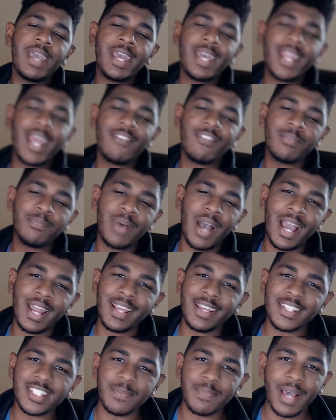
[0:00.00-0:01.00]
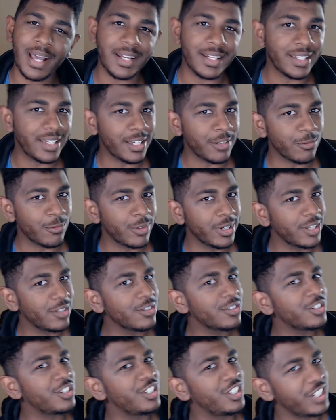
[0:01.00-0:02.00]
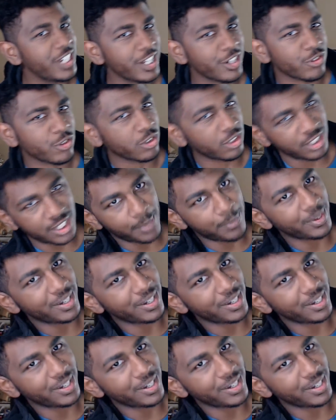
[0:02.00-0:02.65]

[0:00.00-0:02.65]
everybody is about to get real general up in